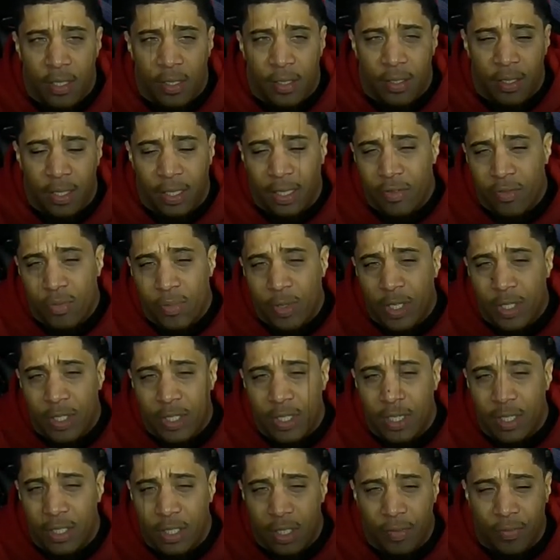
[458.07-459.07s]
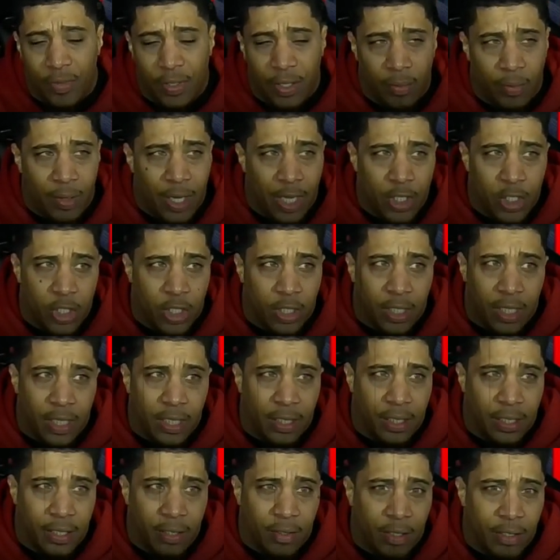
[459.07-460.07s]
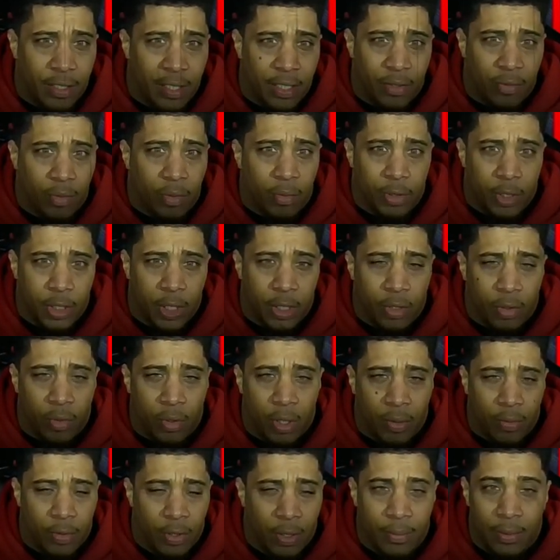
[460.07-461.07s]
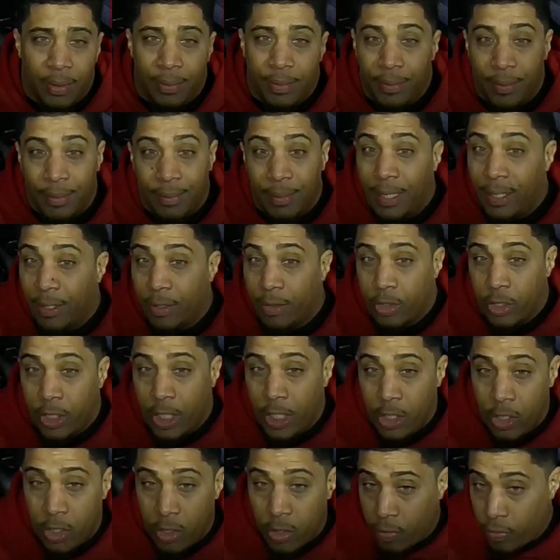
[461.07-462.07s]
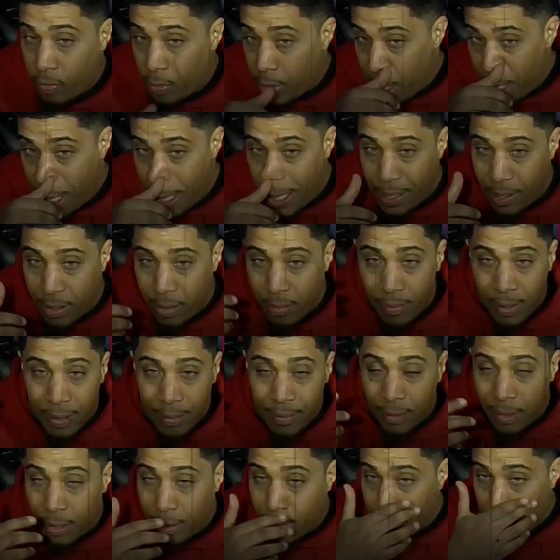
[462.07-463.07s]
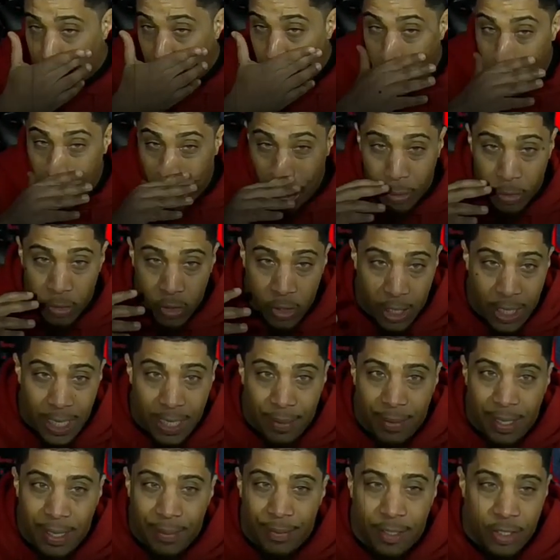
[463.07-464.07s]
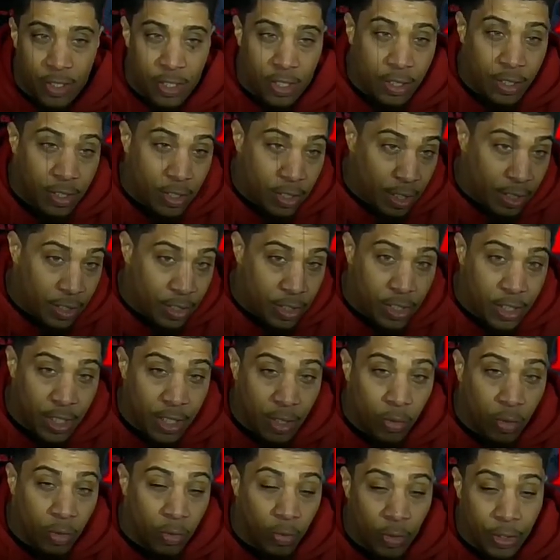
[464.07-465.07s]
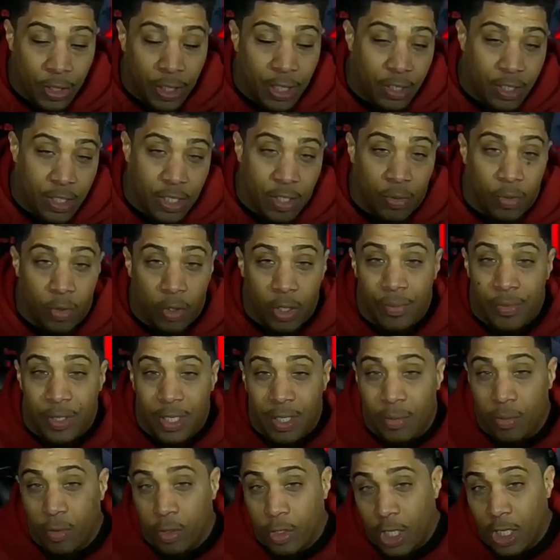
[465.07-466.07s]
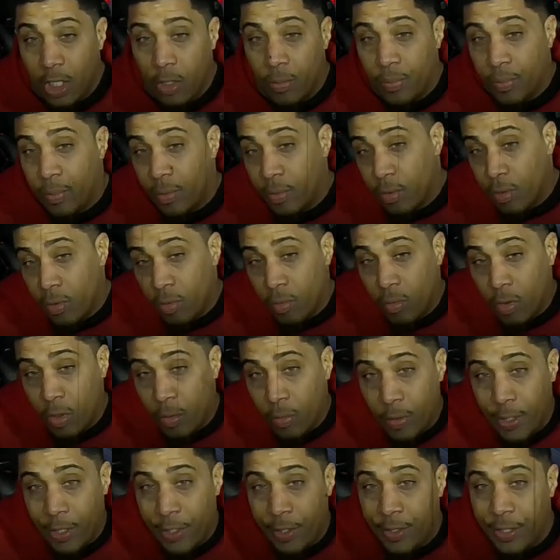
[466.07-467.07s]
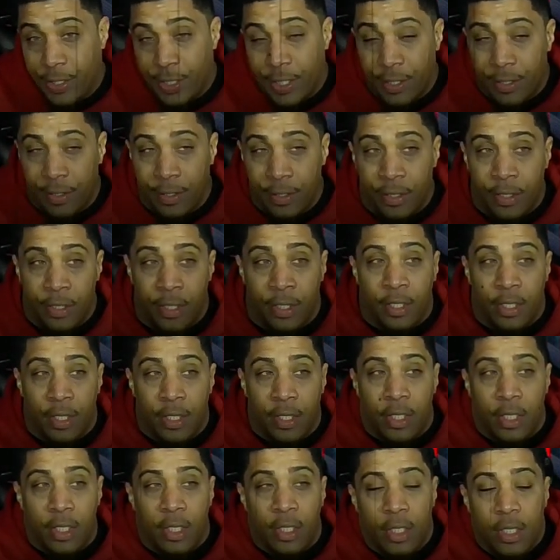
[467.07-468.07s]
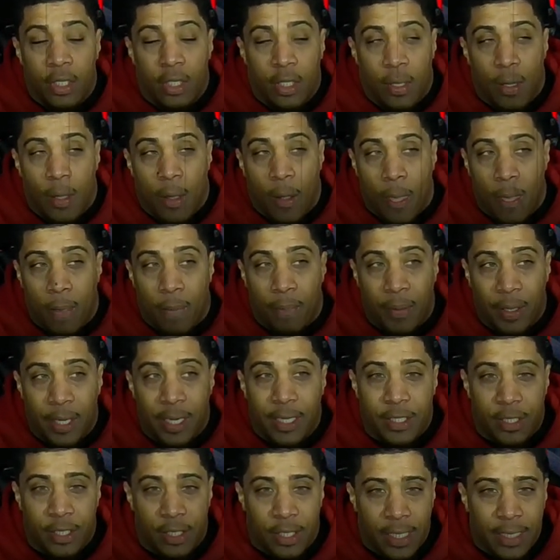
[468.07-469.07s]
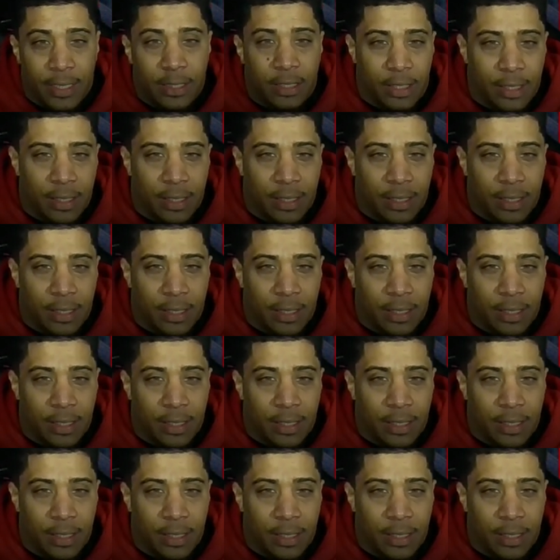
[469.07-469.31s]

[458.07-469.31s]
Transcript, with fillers: It gives me a six, and if I watch it again later on down the road, which I know I will, maybe my mind will change for higher, maybe lower. Who knows? And maybe it's this a sequel when the sequel comes out will help one way or the other. But it's it's